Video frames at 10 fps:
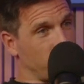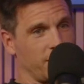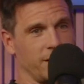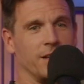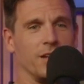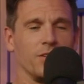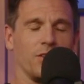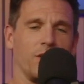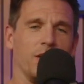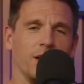Sharlene.
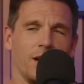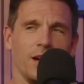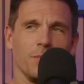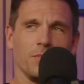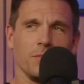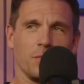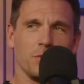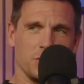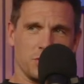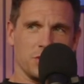Sorry,
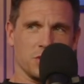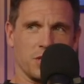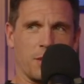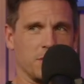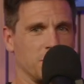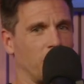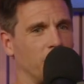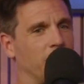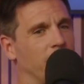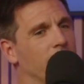my producer just gave me the
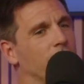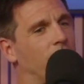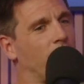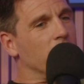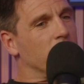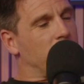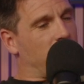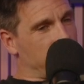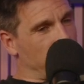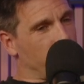nod. So
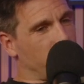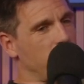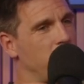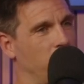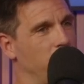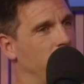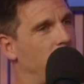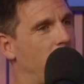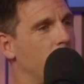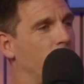thanks a lot for coming on.
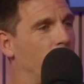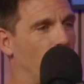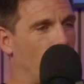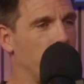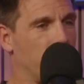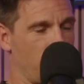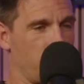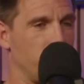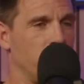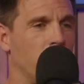And before we
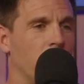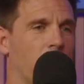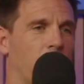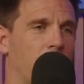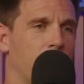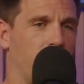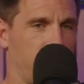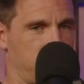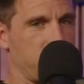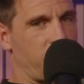go,
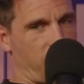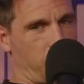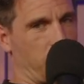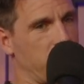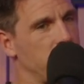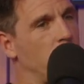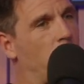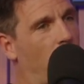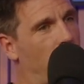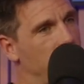I asked this of everybody. So
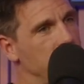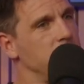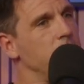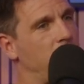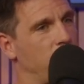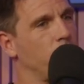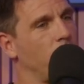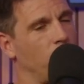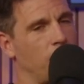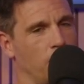what is the
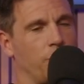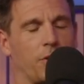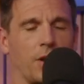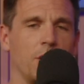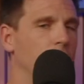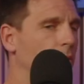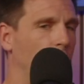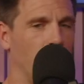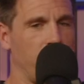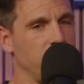mantra or motto
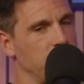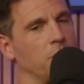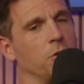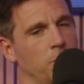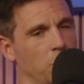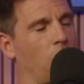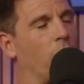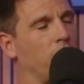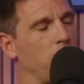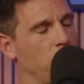or internal
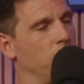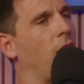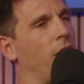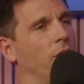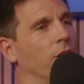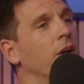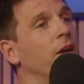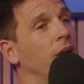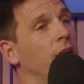monologue that you rely on